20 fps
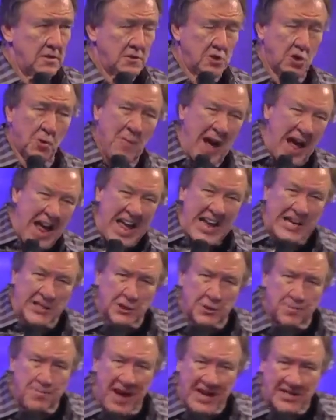So my
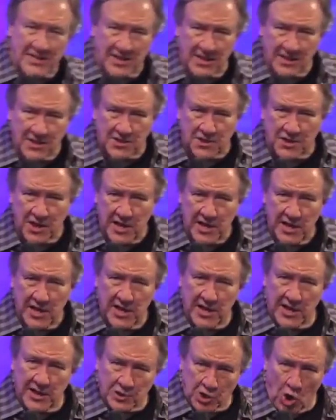expectancy
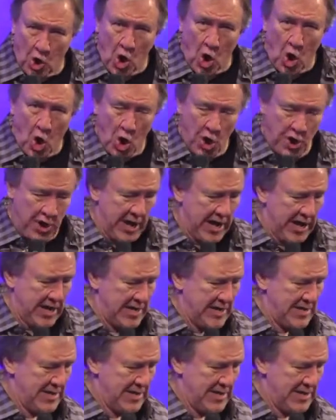is on.